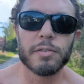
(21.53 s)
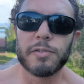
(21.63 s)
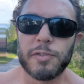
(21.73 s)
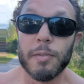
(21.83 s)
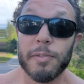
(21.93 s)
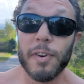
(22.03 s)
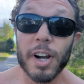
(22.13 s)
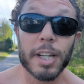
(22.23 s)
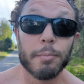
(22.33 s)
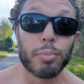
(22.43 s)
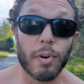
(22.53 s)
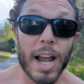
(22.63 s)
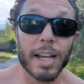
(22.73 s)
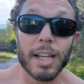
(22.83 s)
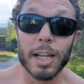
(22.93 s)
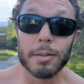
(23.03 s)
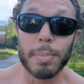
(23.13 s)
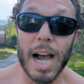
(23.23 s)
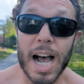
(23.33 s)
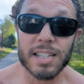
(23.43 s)
from fucking bread and
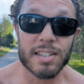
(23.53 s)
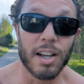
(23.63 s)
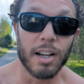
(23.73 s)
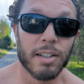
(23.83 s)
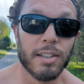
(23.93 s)
pasta.